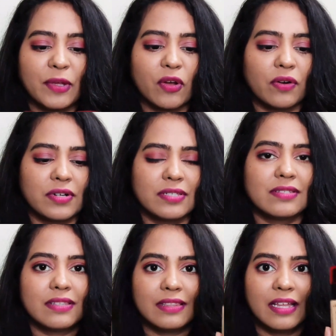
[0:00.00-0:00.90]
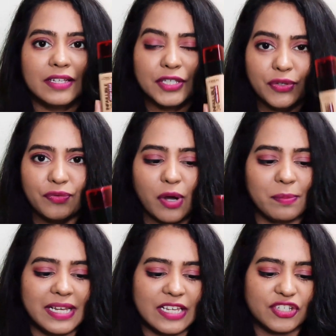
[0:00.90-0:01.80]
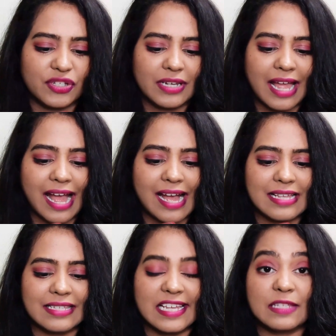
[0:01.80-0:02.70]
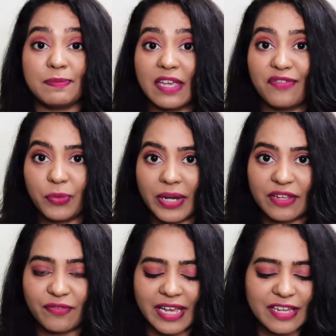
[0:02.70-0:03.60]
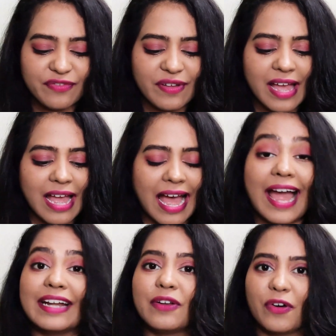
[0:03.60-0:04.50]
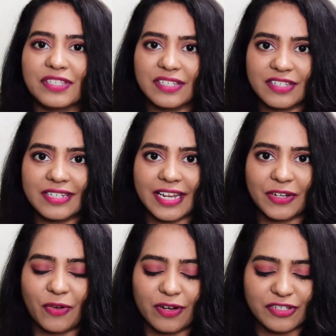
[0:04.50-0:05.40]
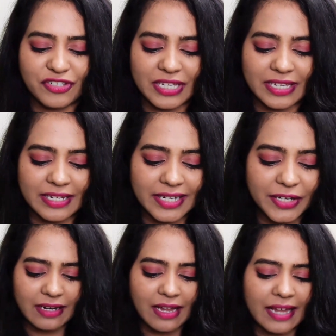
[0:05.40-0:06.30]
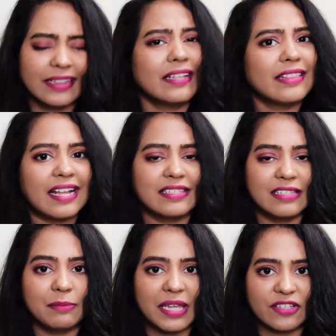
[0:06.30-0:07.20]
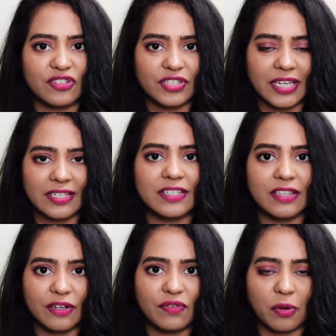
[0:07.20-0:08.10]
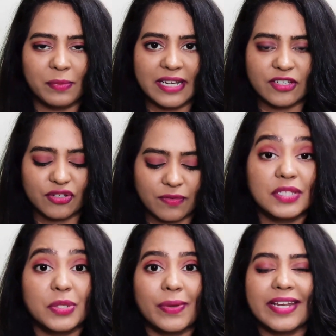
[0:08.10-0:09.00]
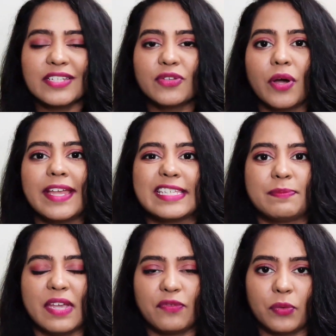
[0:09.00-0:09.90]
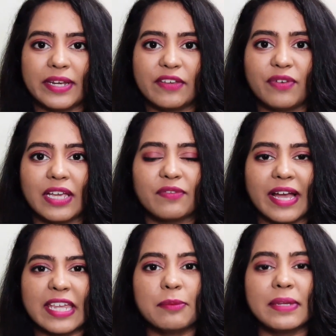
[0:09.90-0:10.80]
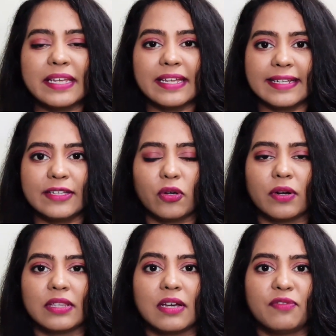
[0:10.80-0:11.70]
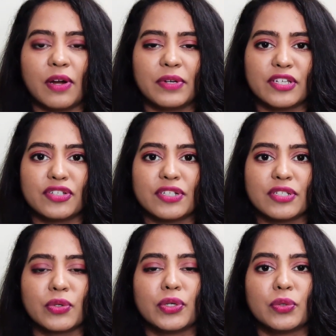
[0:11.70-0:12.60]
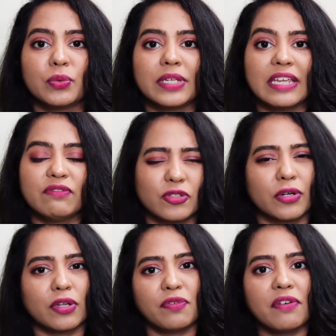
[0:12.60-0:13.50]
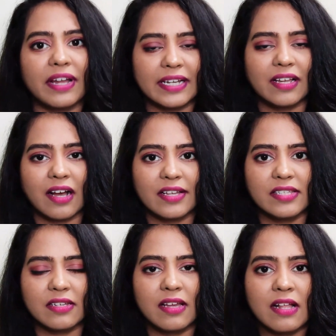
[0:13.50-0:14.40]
because the new formulation has SPF 25 and oxygen technology in it, and I think that's the major change in the formulation. So when I saw SPF 25, I immediately thought the foundation is going to give sort of a white cast,